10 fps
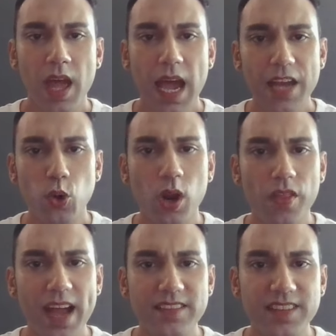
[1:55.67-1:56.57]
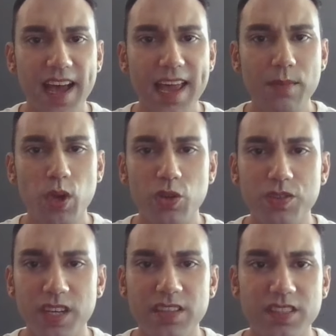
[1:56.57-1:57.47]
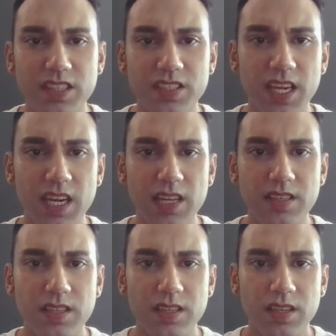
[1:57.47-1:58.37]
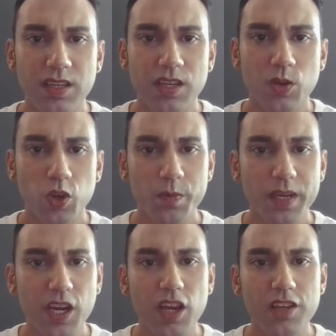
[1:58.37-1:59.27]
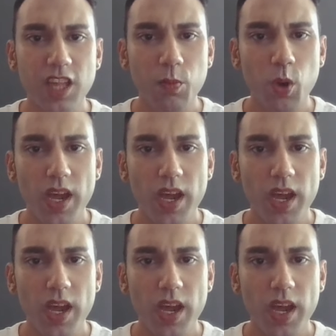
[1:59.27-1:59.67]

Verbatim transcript: And all of that time when you didn't succeed was because they were